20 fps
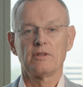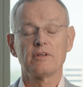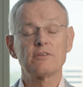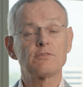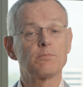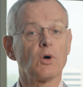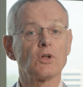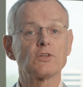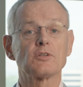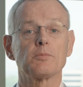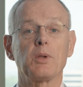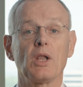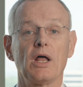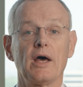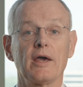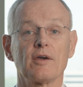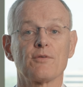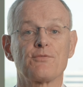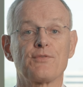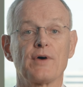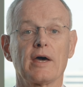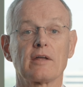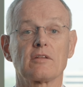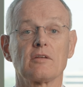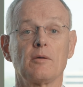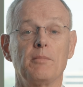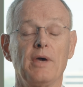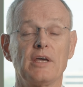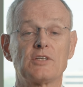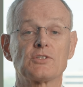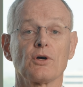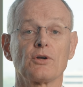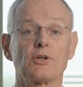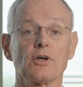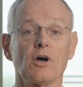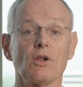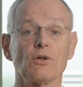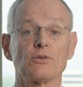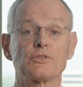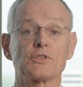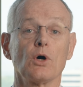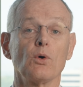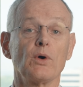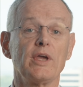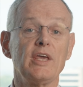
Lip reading: This multiplying effect makes our dollars go